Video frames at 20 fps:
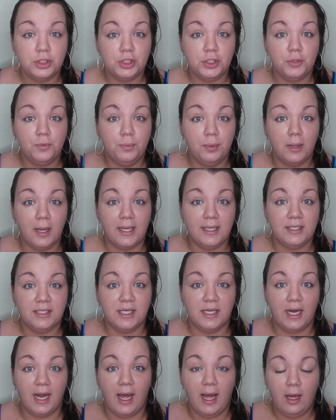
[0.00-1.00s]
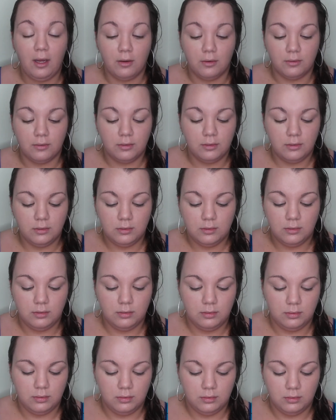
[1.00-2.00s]
To blend it out,
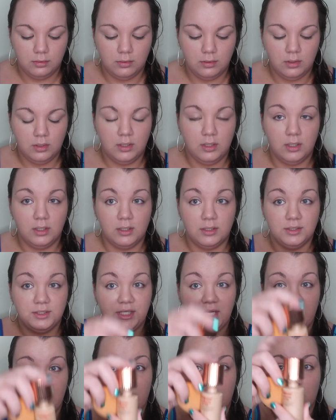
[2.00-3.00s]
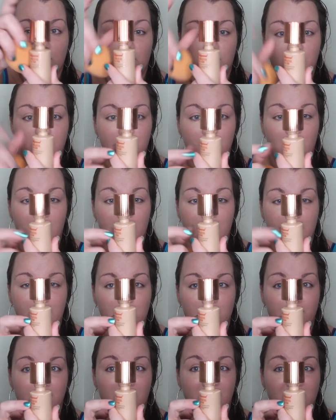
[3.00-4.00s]
I'll take whatever
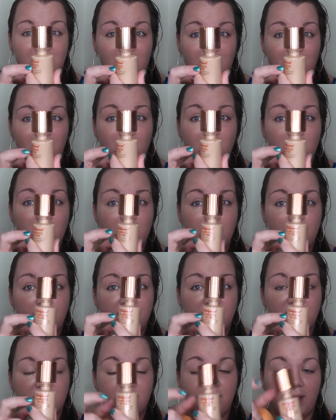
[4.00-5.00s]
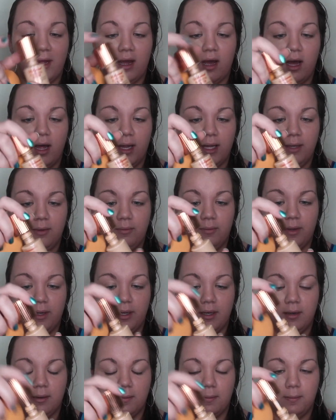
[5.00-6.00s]
highlighter I'm using. This is my
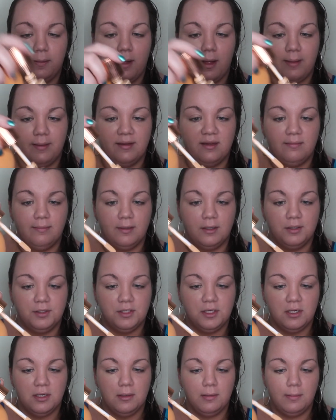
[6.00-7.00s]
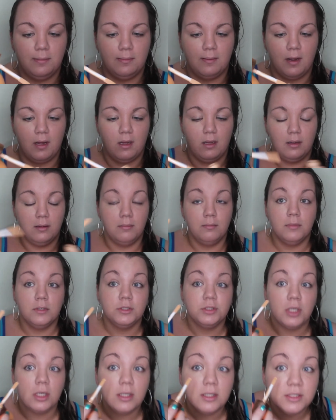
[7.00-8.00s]
Hollywood Flawless Filter from
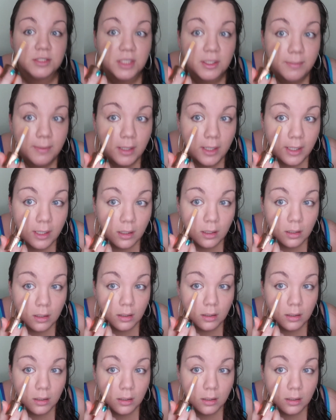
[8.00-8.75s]
Charlotte Tilbury.